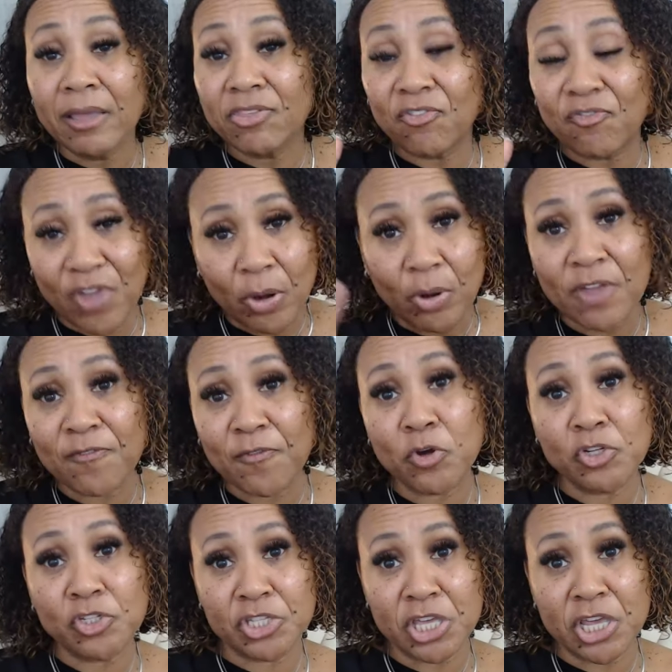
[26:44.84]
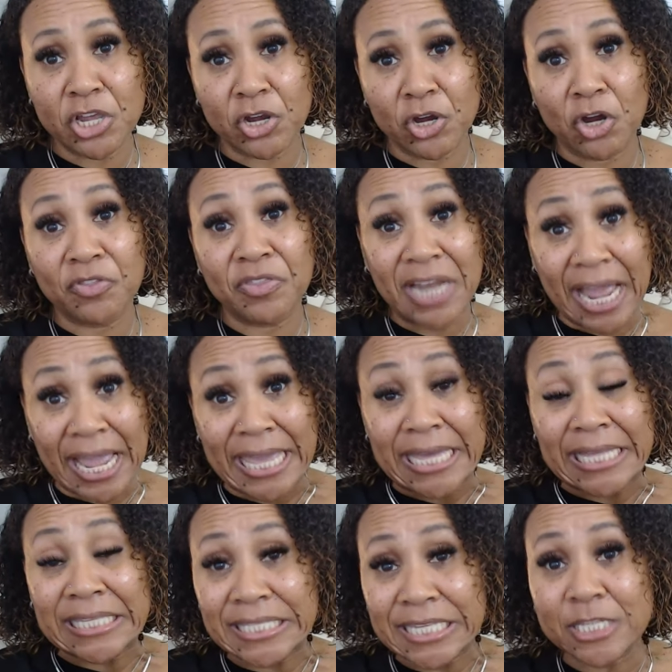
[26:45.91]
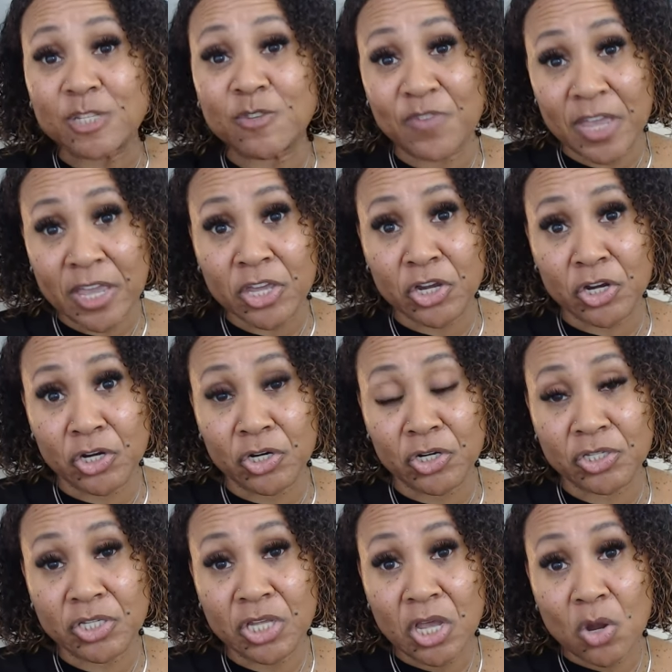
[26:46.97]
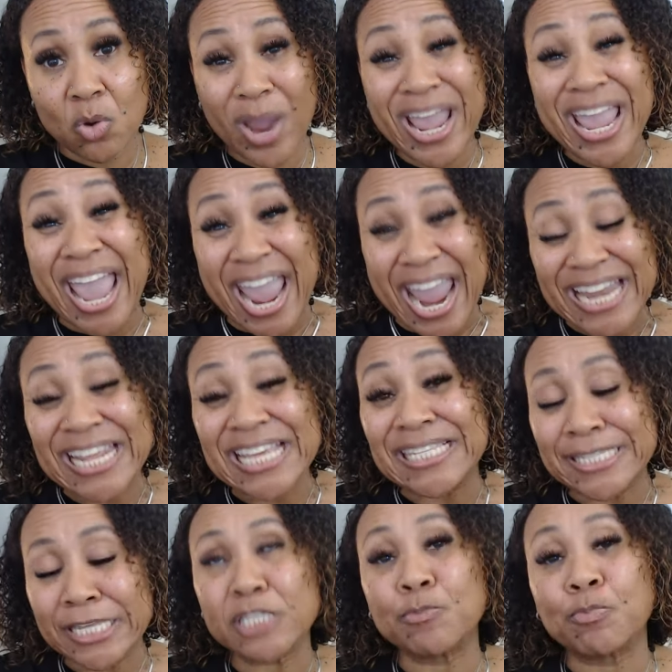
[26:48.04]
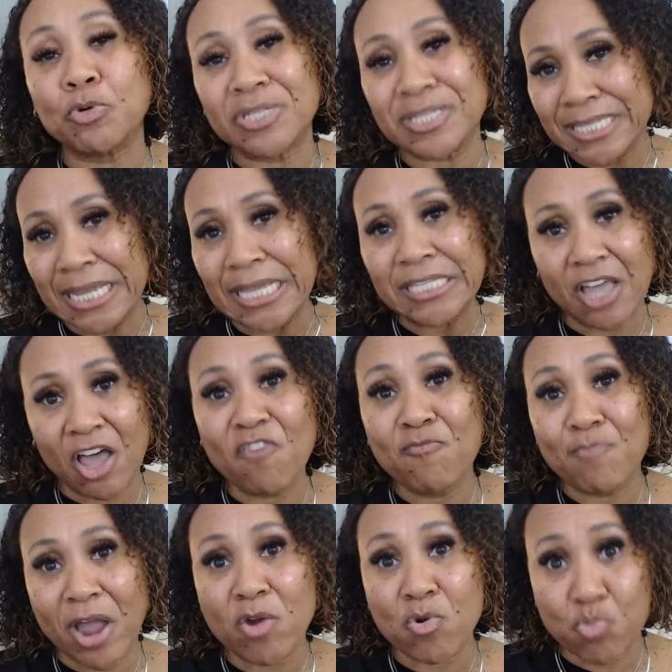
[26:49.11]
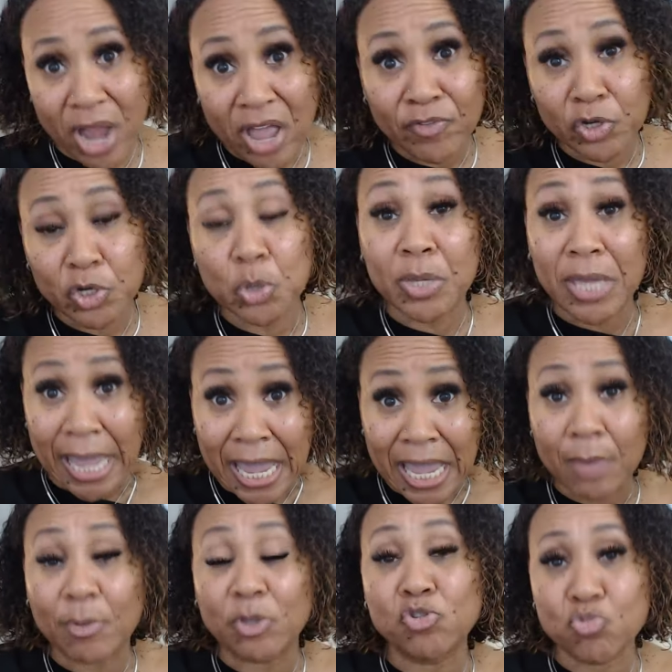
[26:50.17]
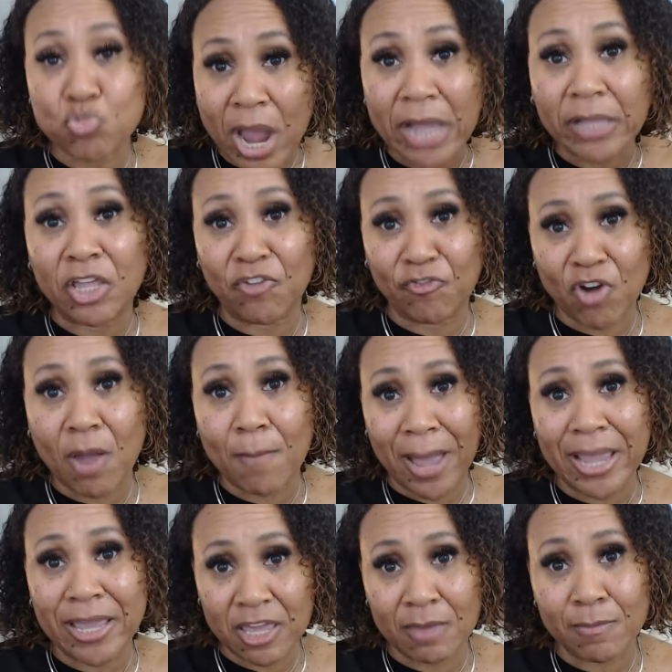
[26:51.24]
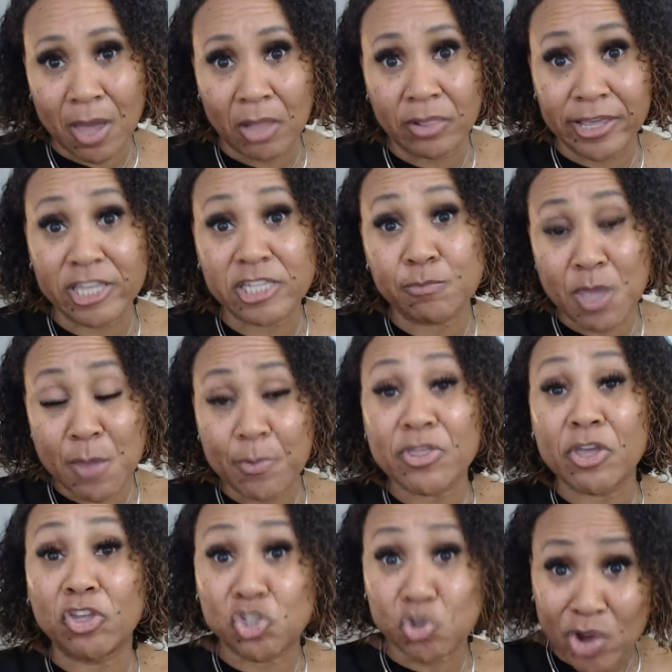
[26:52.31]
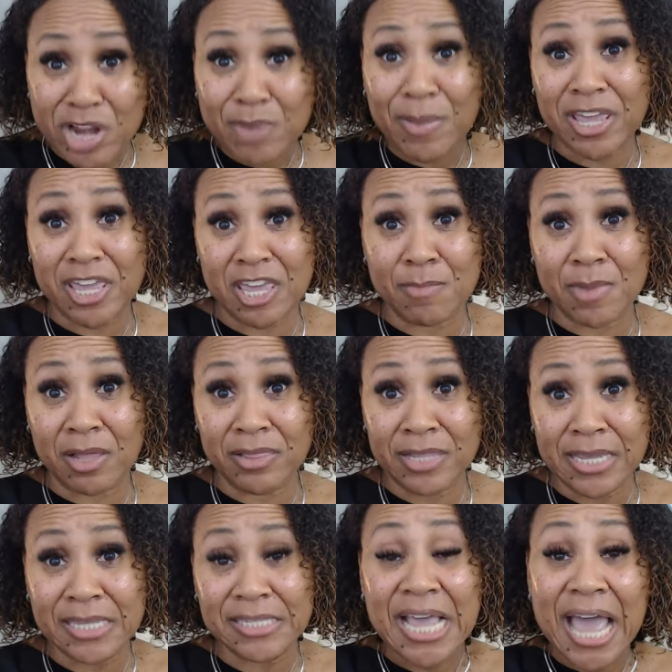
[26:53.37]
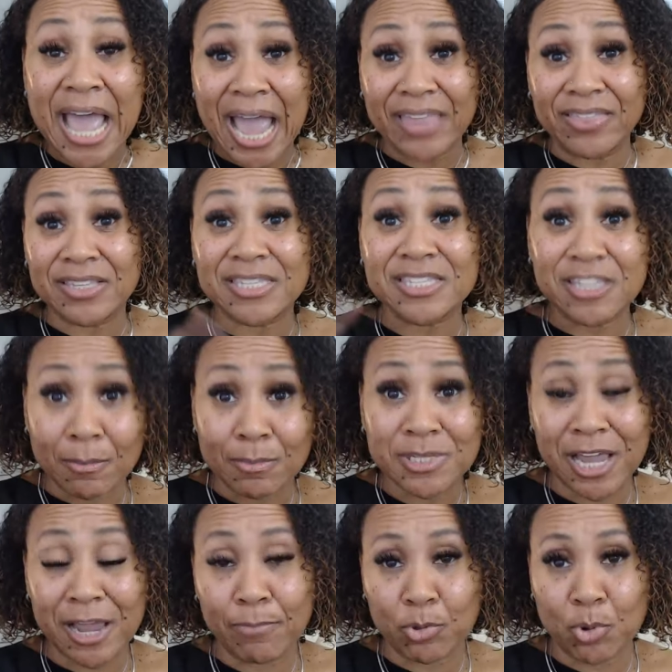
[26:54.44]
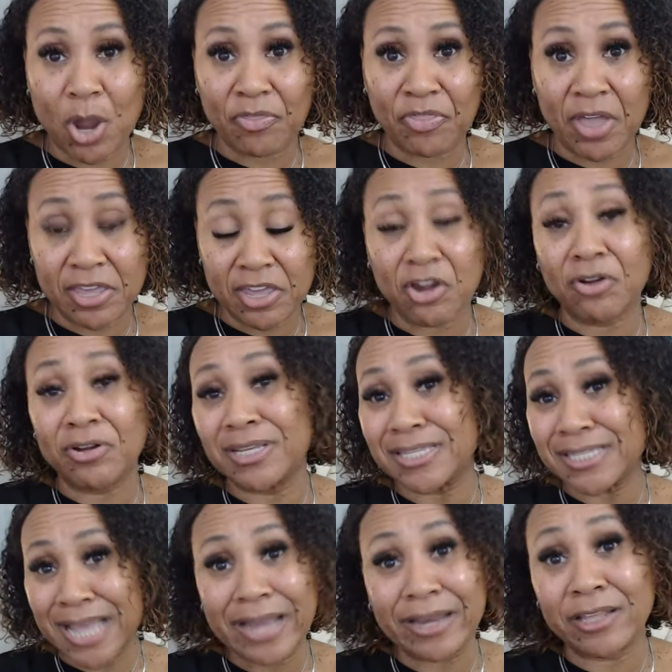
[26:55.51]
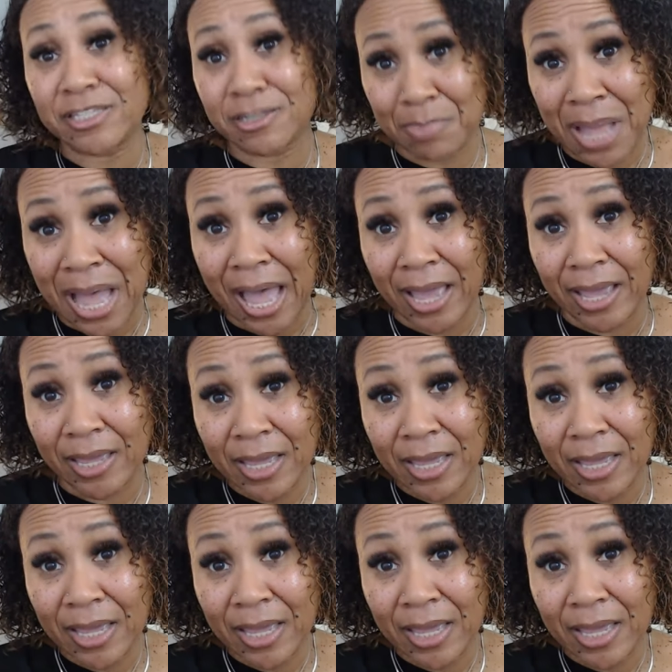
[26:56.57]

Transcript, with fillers: The very first year that I hit six figures, right, eighty-six percent of my revenue came directly from my email list. People that joined my email list and then sometime throughout that year decided to buy.